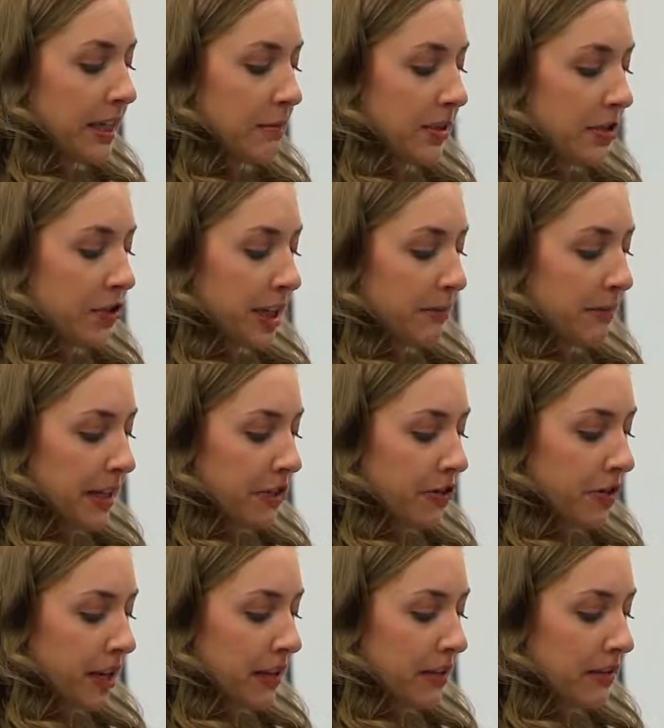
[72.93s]
He betrayed my
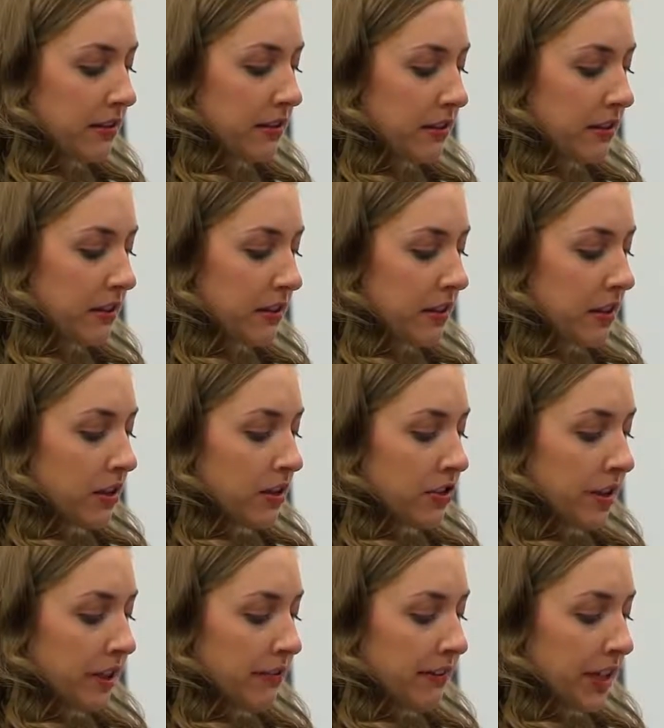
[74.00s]
trust
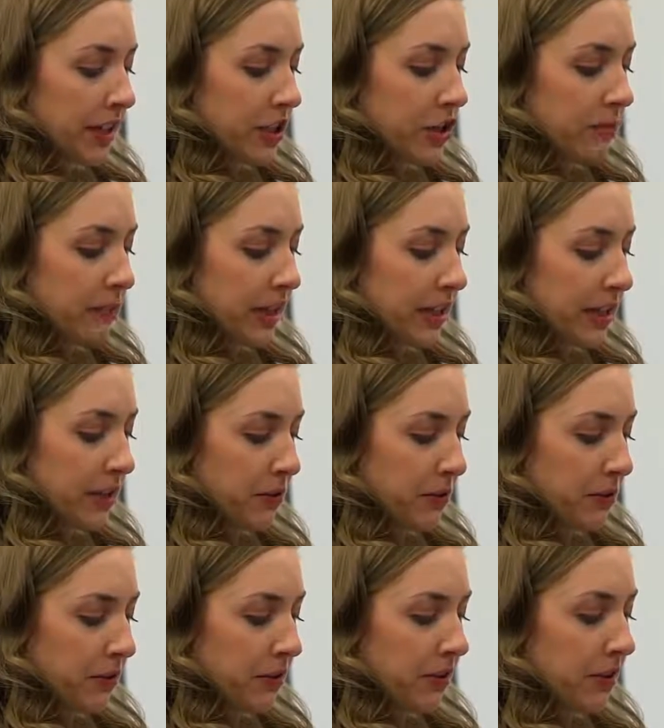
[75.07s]
took advantage of my
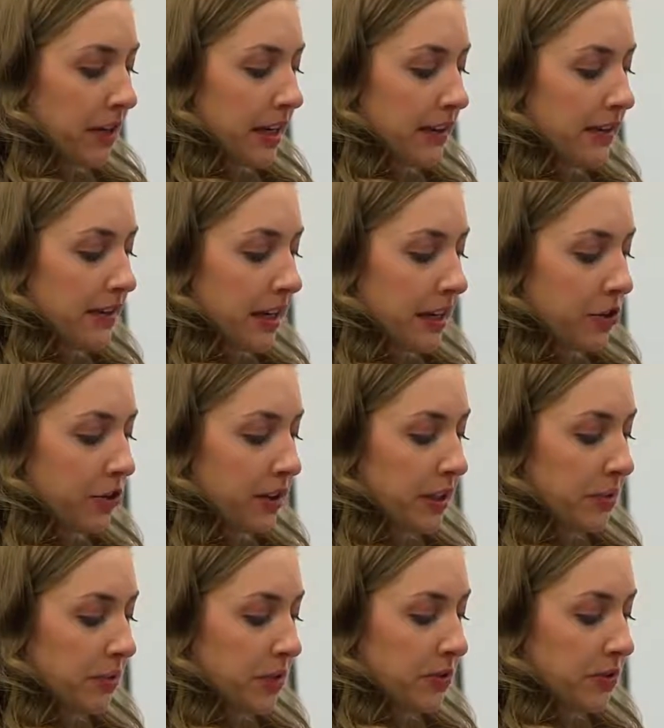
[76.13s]
youth, and sexually
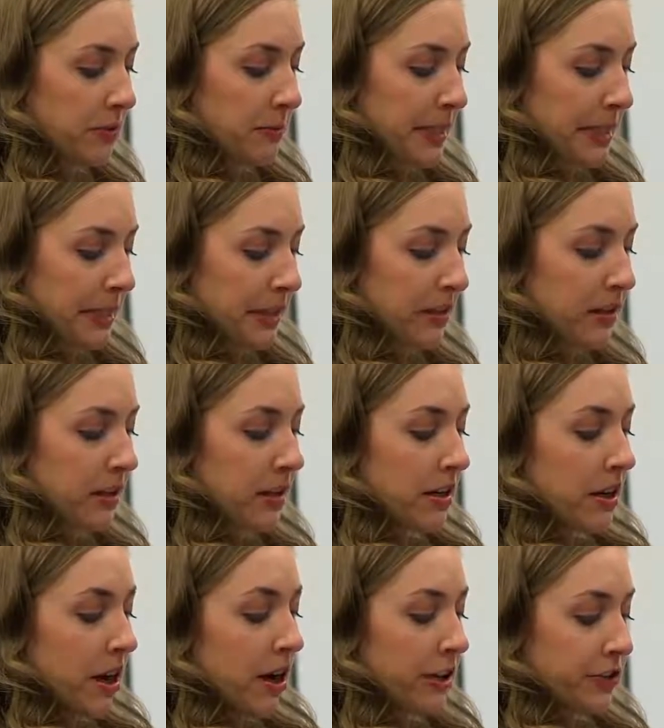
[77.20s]
abused me
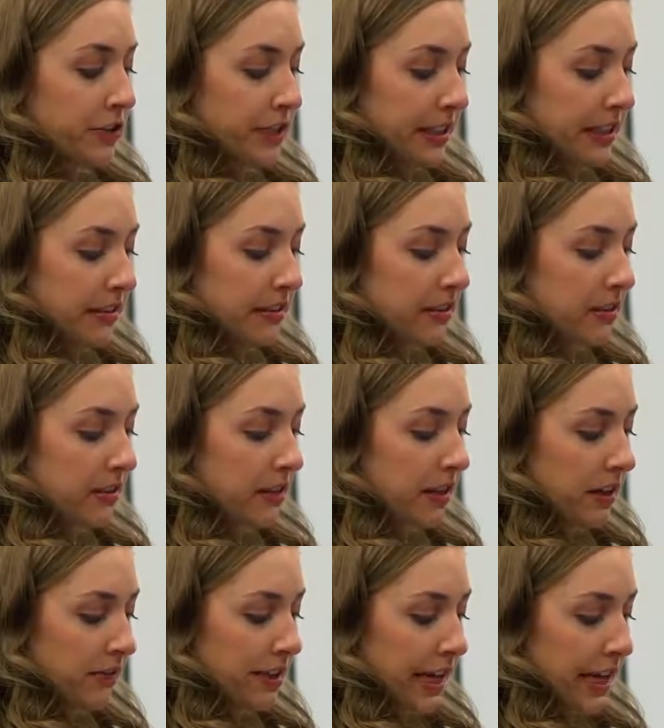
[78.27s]
hundreds of